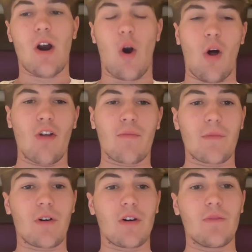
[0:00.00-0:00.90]
all of them
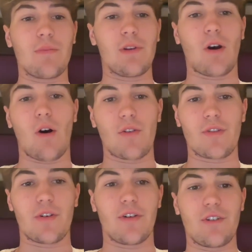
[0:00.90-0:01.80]
couldn't be
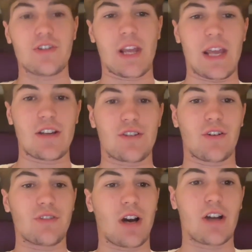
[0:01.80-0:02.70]
altered or changed or
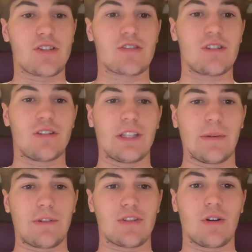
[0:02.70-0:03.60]
touched since they
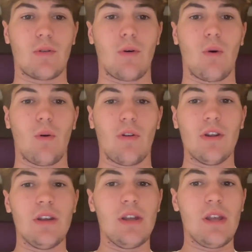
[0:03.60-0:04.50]
were so old
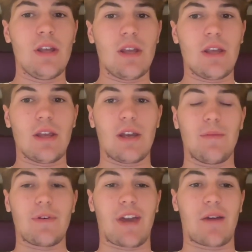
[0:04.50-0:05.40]
and
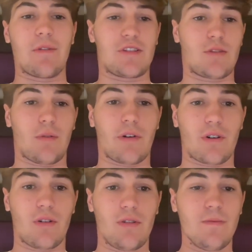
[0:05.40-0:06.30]
became
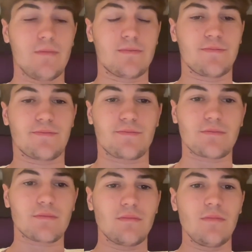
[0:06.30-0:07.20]
historical
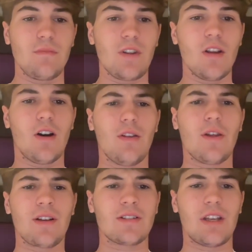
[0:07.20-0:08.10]

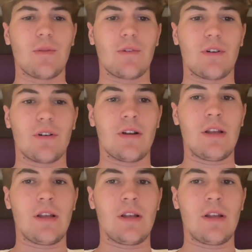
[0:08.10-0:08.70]
unless they were